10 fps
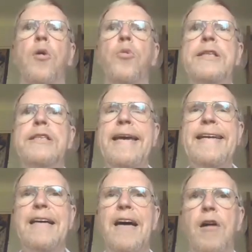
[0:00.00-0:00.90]
we
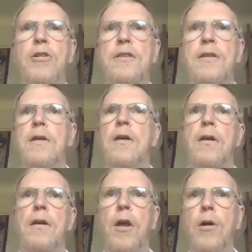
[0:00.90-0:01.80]
take out
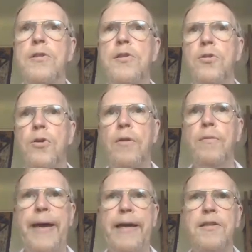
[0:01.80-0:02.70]
loans to
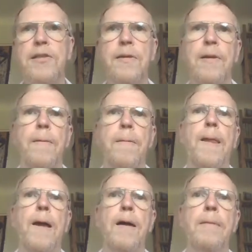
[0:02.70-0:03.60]
non-banks,
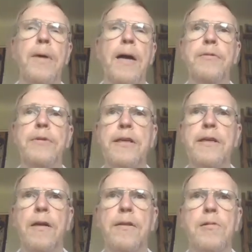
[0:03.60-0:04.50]
and we
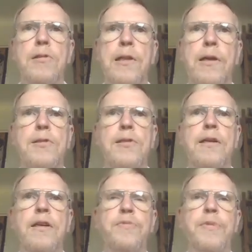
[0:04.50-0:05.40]
take out those loans
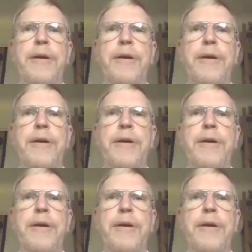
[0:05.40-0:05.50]
that have been